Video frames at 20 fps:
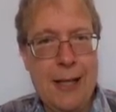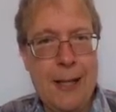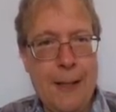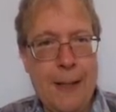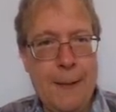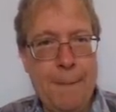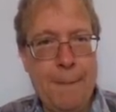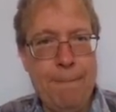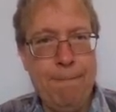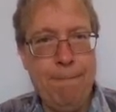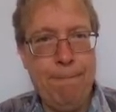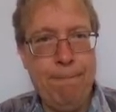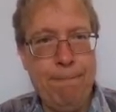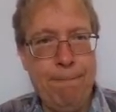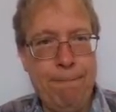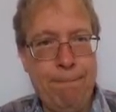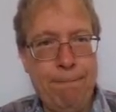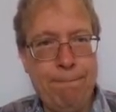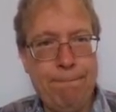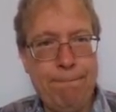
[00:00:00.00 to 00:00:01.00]

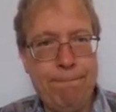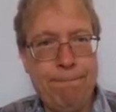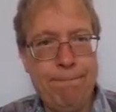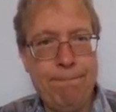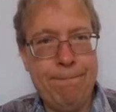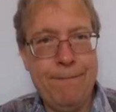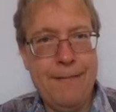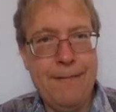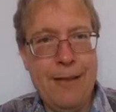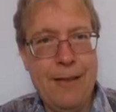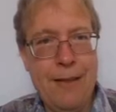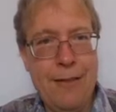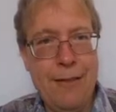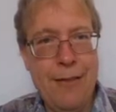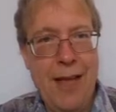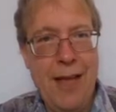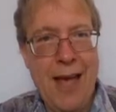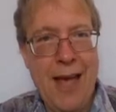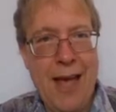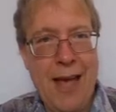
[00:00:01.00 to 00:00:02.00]

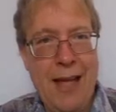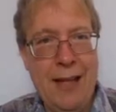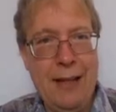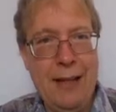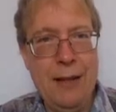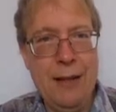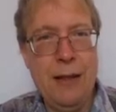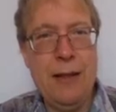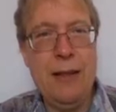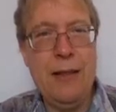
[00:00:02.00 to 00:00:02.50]
then